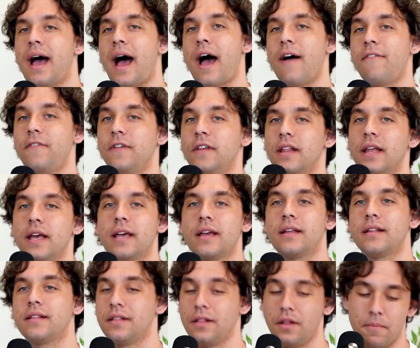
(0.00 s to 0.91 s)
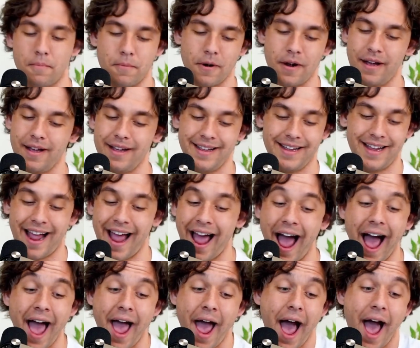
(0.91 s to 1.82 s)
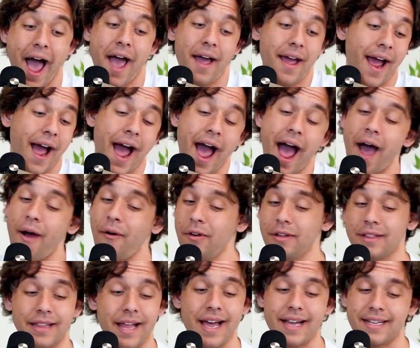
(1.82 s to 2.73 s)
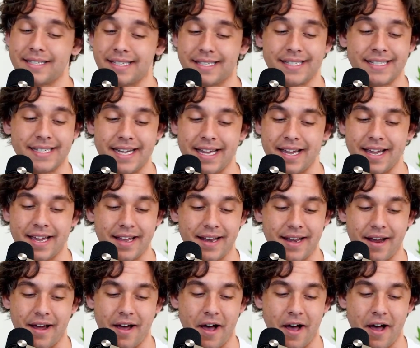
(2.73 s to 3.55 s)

I feel like LeBron. I would like to see it.